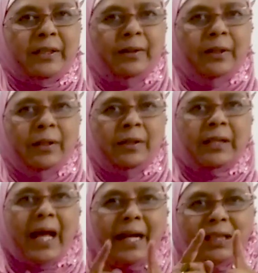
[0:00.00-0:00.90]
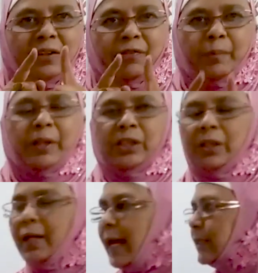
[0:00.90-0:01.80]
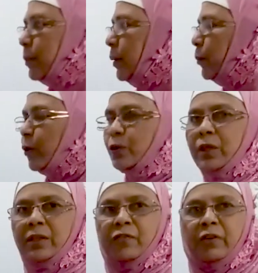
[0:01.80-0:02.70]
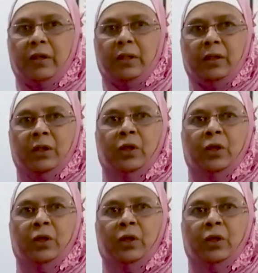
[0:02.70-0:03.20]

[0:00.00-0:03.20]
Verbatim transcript: That information has been processed further to the